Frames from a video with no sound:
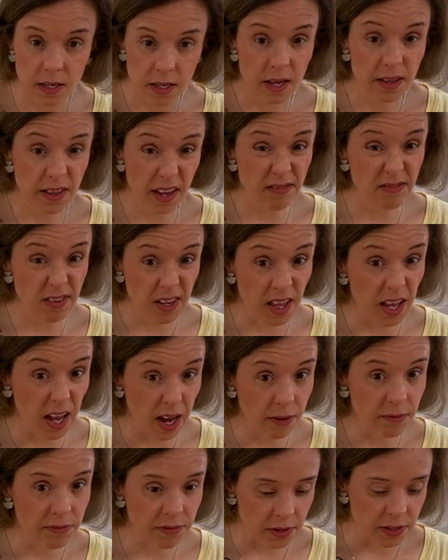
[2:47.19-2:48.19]
They're really
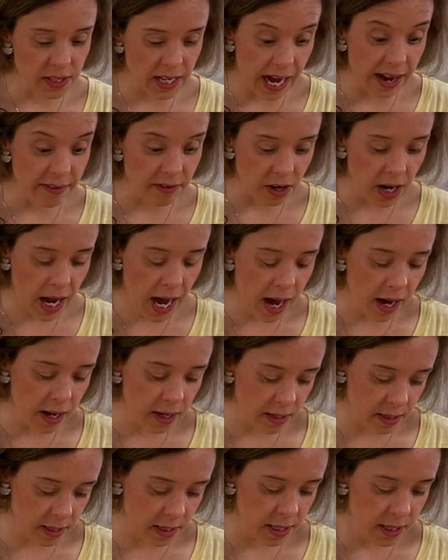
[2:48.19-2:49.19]
helpful to have on
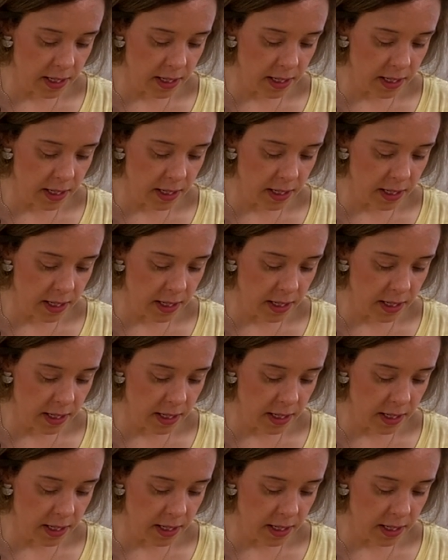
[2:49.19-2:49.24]
hand,